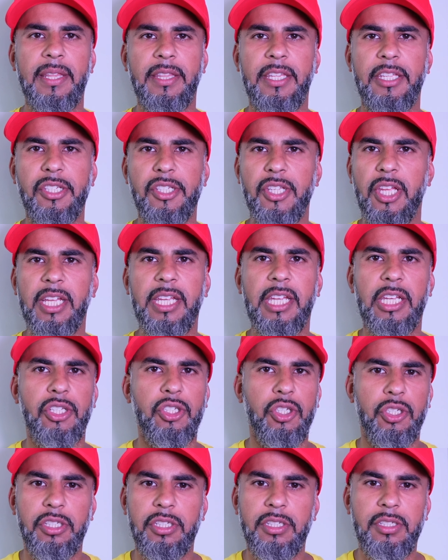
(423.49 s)
The circuit
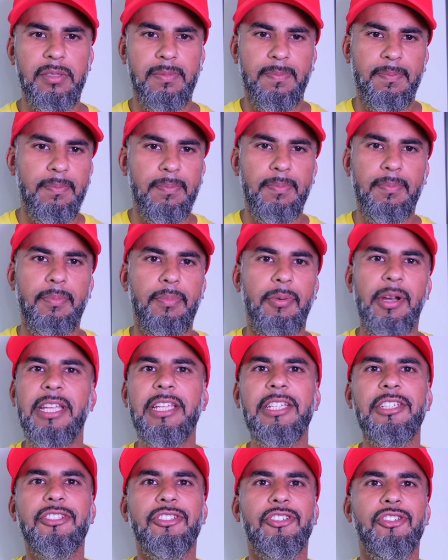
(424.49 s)
just
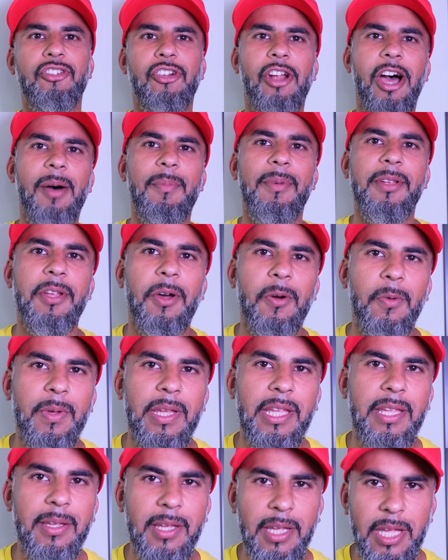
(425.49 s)
brings drama, don't
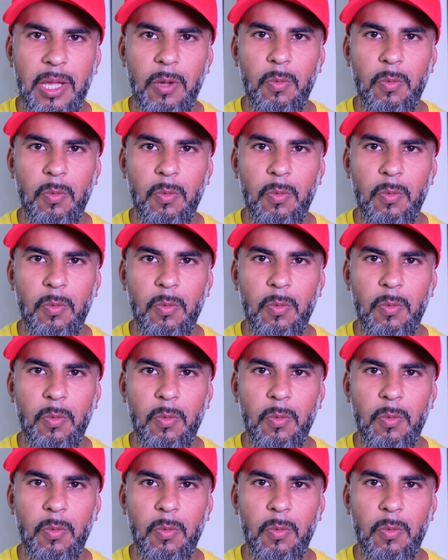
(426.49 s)
we?